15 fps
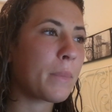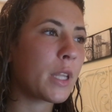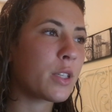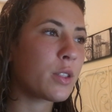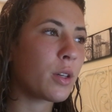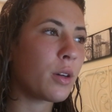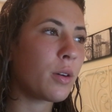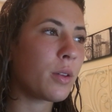
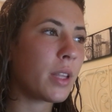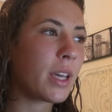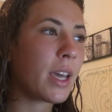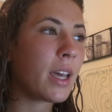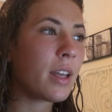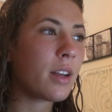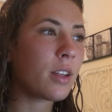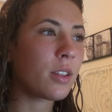So they
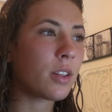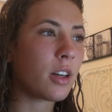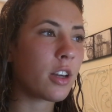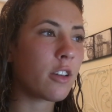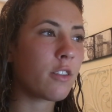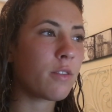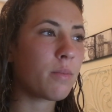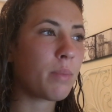get a lot
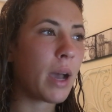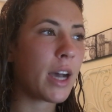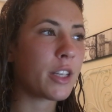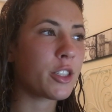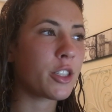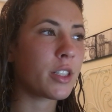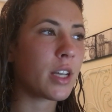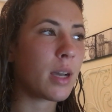of
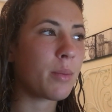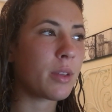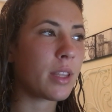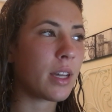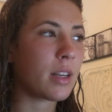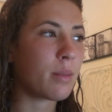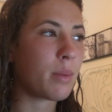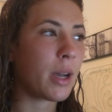pasture time with
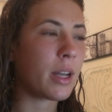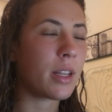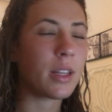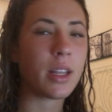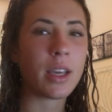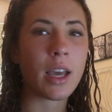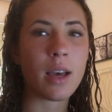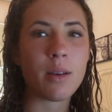that in mind. And
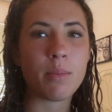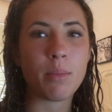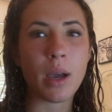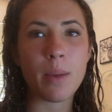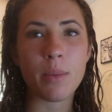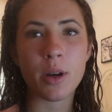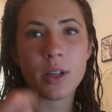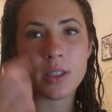like
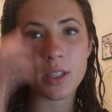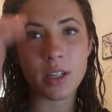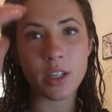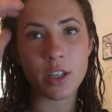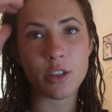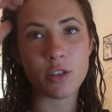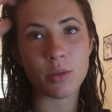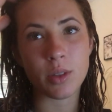my barn's
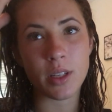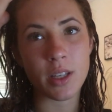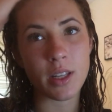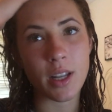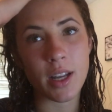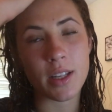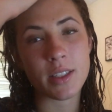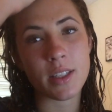unusual in
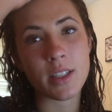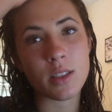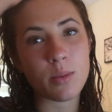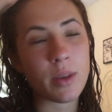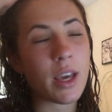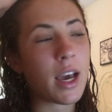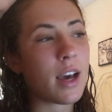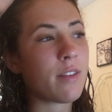that, since
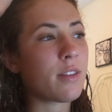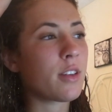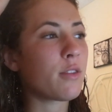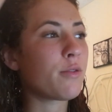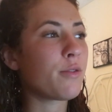we have the